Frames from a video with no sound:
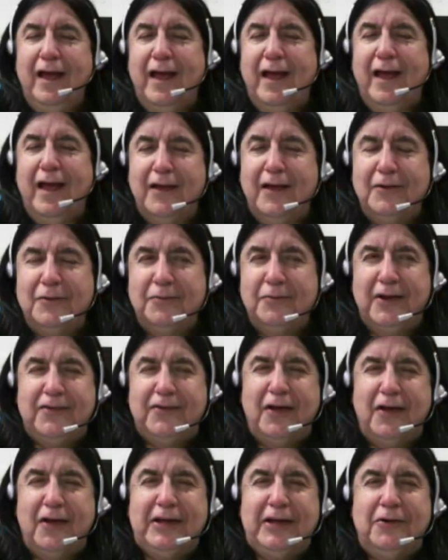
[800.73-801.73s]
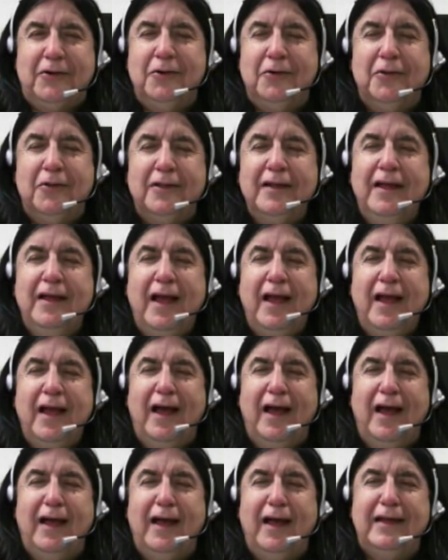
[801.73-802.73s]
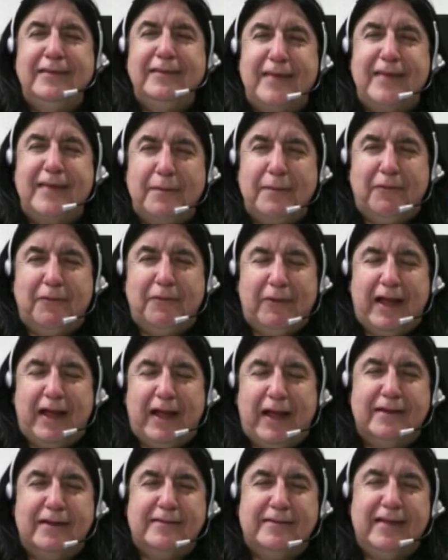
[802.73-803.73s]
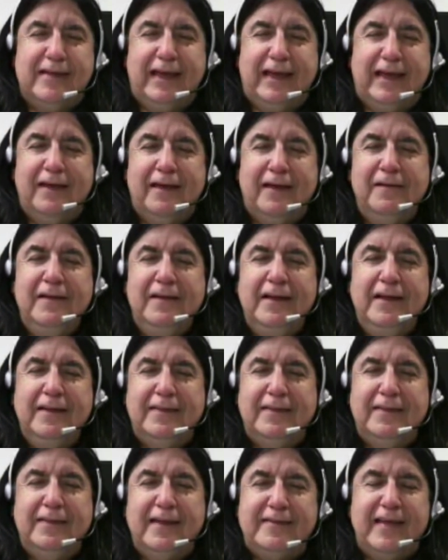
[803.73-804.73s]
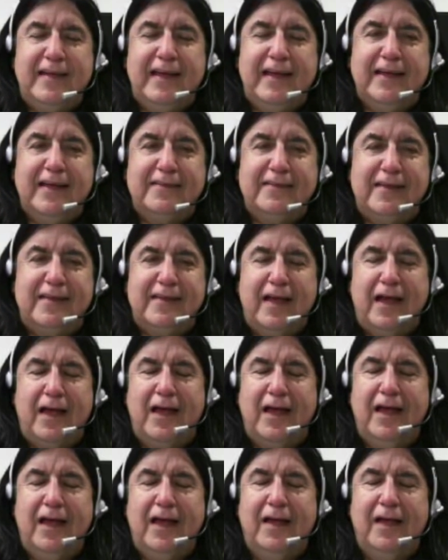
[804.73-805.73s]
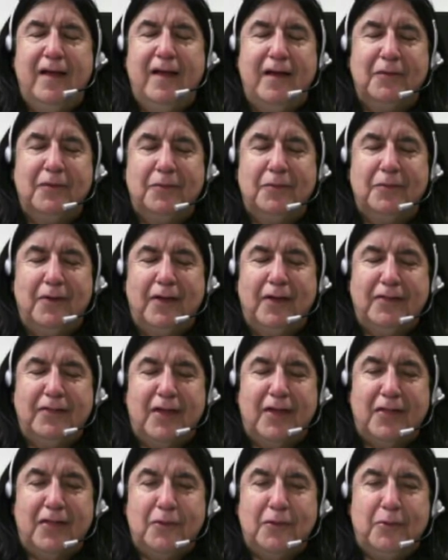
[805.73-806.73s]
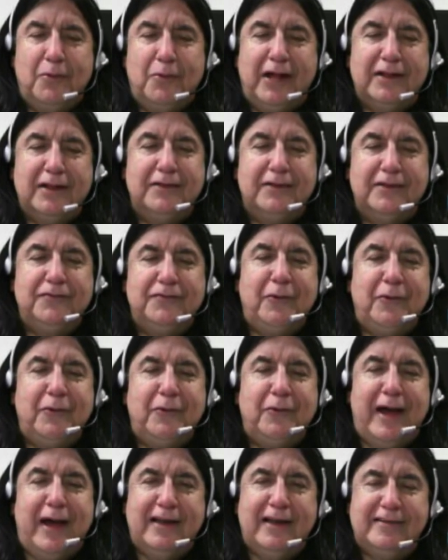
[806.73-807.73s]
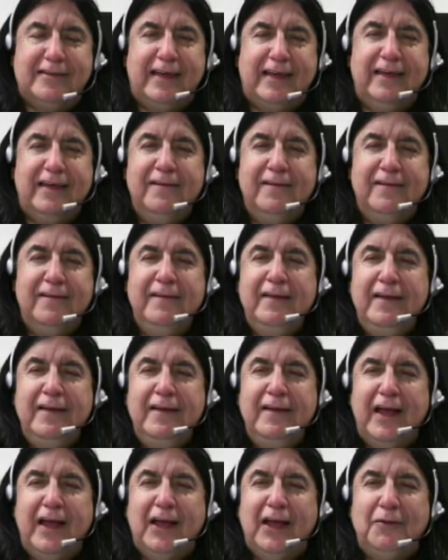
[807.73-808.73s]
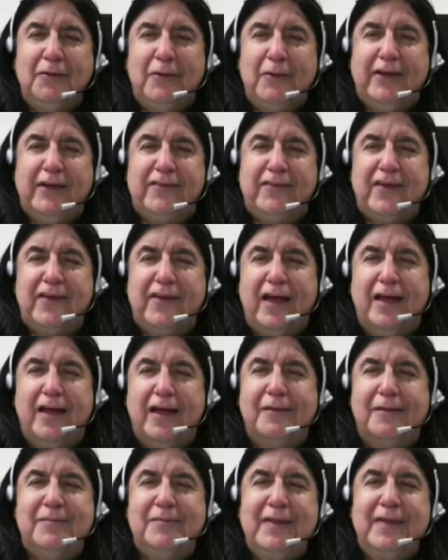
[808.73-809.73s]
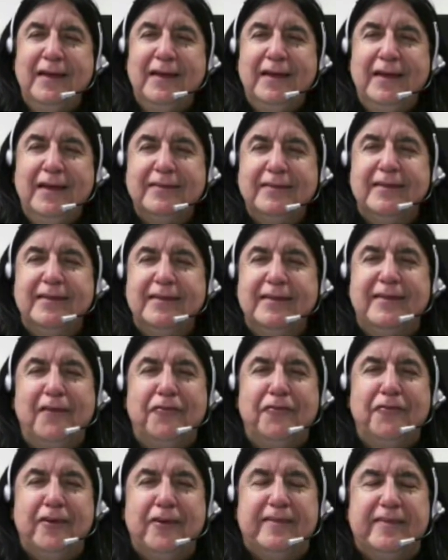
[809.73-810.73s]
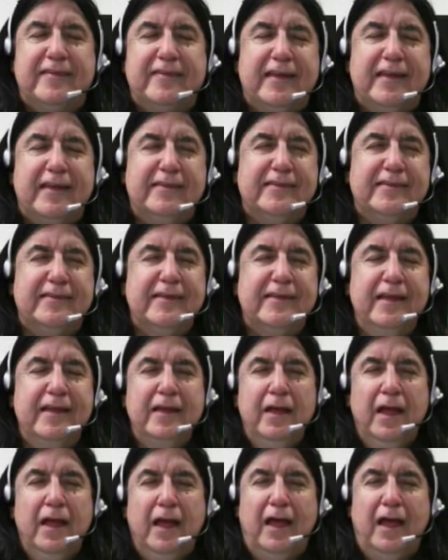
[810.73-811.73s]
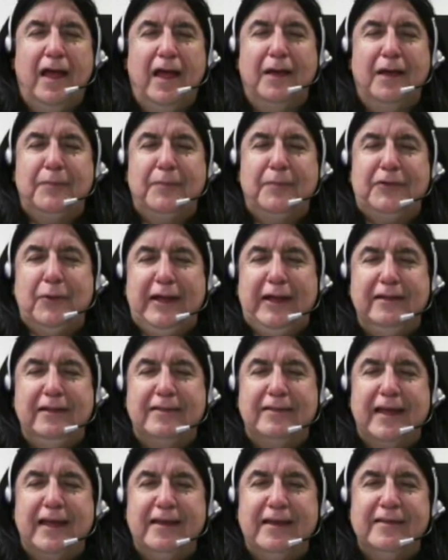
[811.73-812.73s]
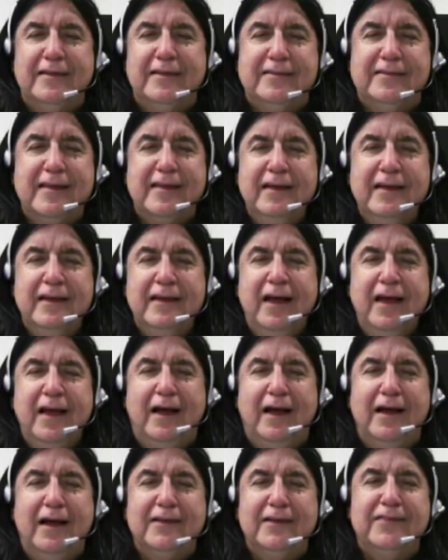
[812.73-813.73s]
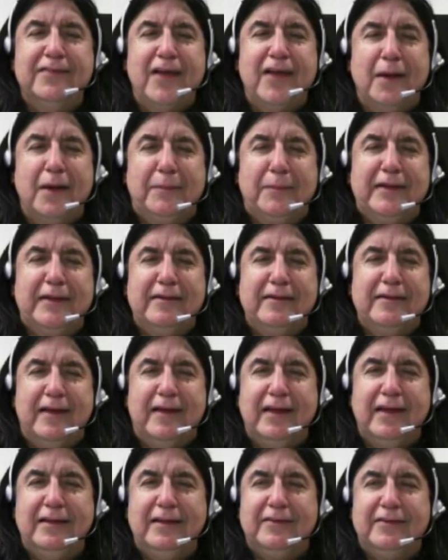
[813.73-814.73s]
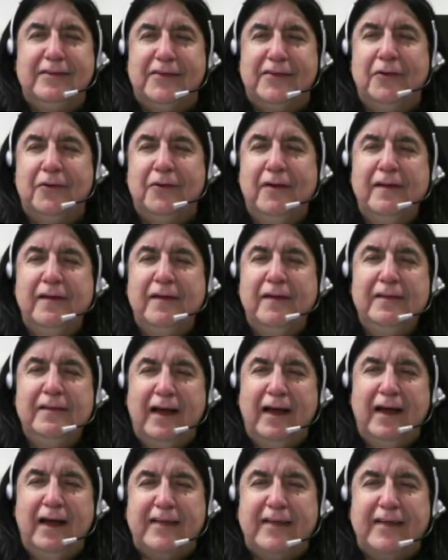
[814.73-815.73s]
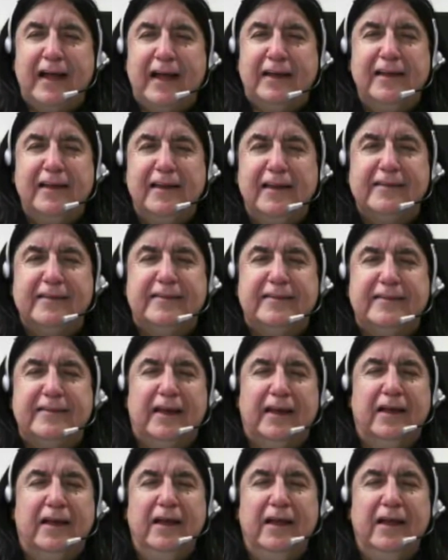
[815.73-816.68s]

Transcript: which we call demi-reality. This is the world of duality in which the differences between things are sharpened into antagonistic